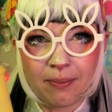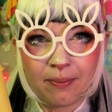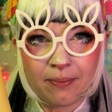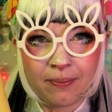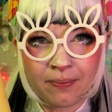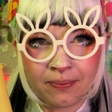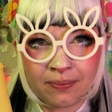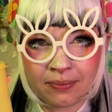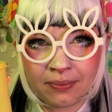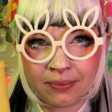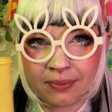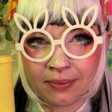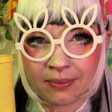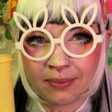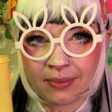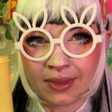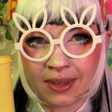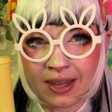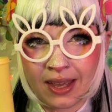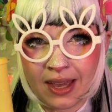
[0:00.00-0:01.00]

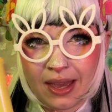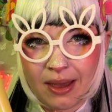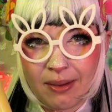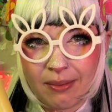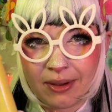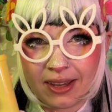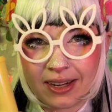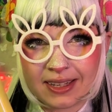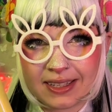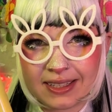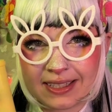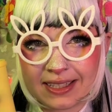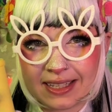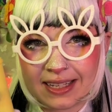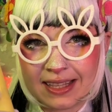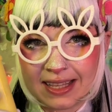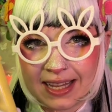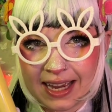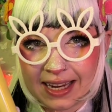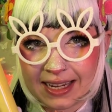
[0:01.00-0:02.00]
I'm going to
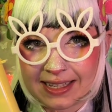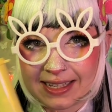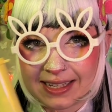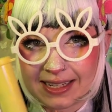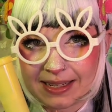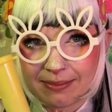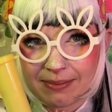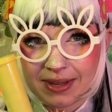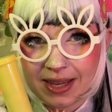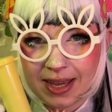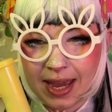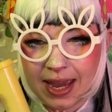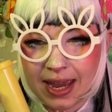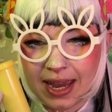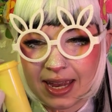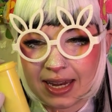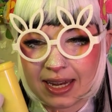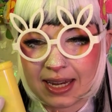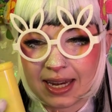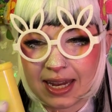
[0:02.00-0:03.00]
select some
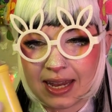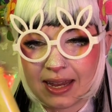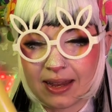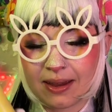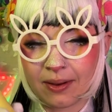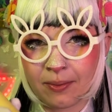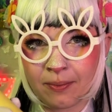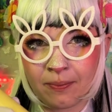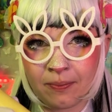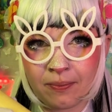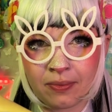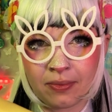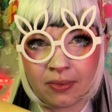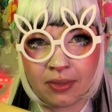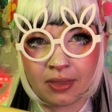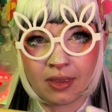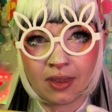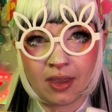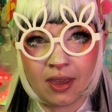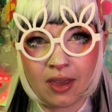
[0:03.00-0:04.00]
candy.
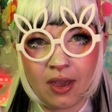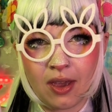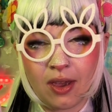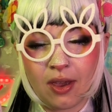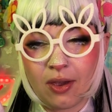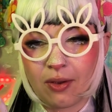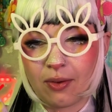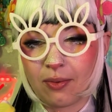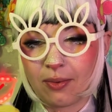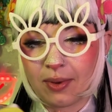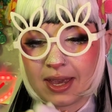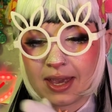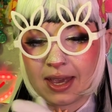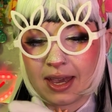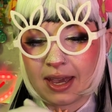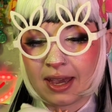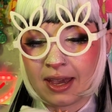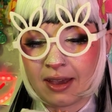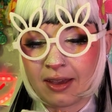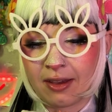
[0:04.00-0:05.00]
We
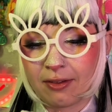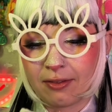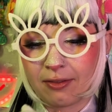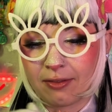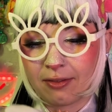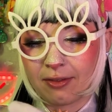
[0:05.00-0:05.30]
have